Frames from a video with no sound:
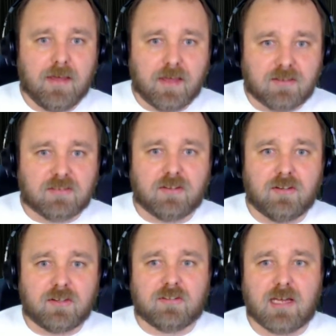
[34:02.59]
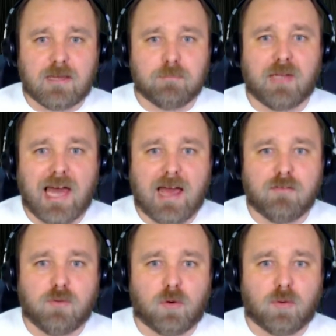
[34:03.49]
it's still the same
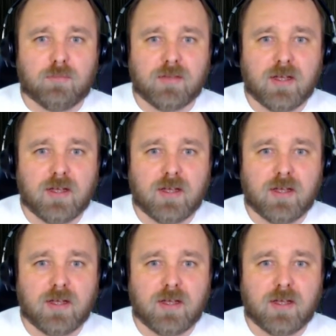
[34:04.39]
platform.